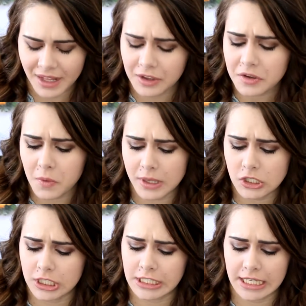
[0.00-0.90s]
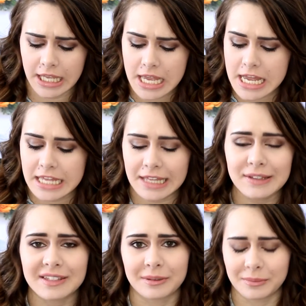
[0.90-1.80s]
Good question. Like
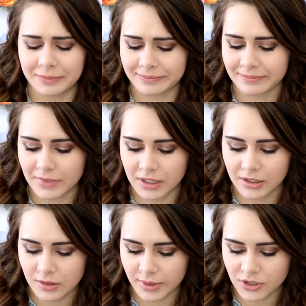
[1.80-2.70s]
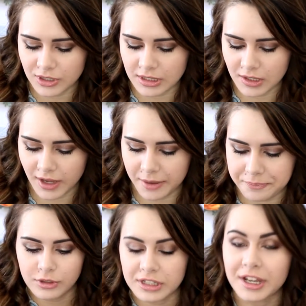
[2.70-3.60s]
that's some good questions. Okay,
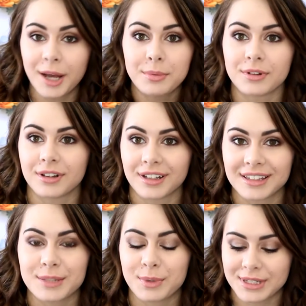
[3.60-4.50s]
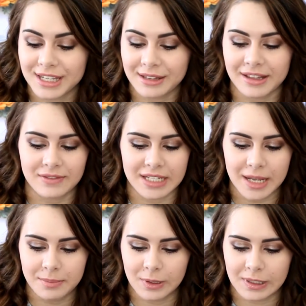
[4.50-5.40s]
there's a couple. This person left a
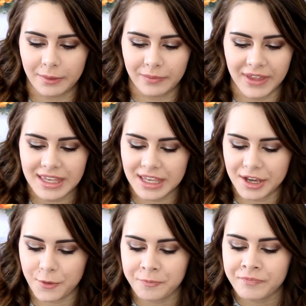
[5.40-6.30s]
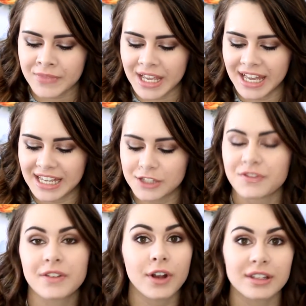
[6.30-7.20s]
couple. Thank you. So
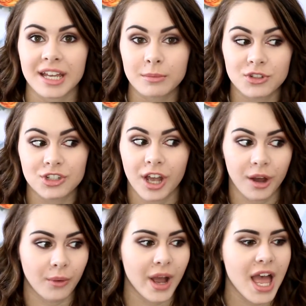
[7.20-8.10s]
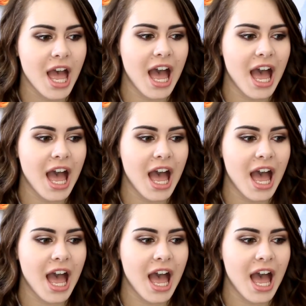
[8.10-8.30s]
favorite all-time show.